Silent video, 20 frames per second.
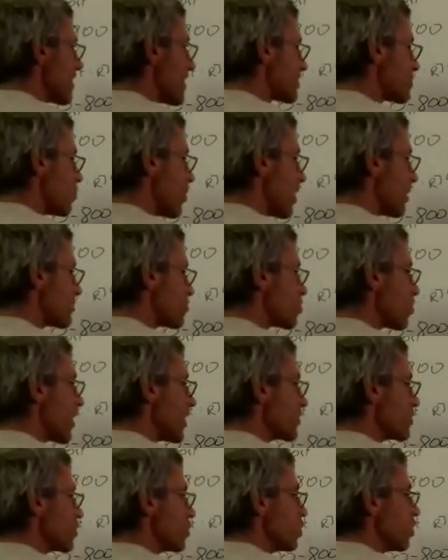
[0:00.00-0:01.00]
That's what I'm
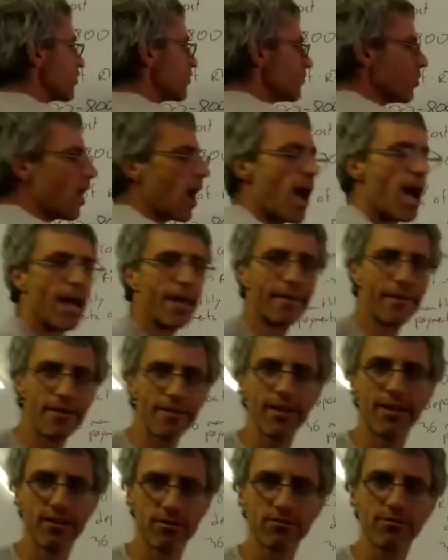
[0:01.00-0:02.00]
trying to look for, I.
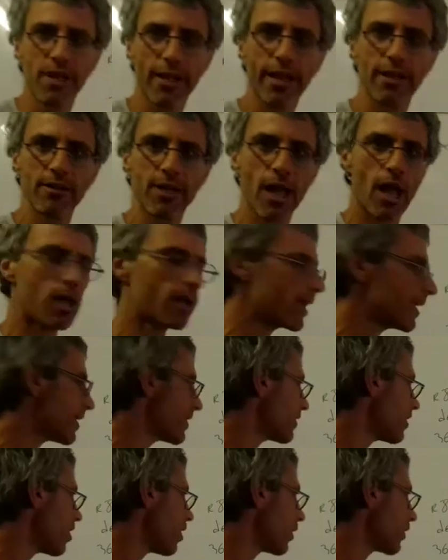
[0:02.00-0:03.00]
And then it can
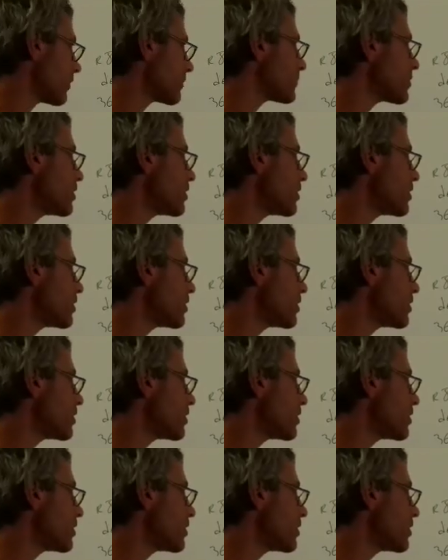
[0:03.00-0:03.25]
calculate R.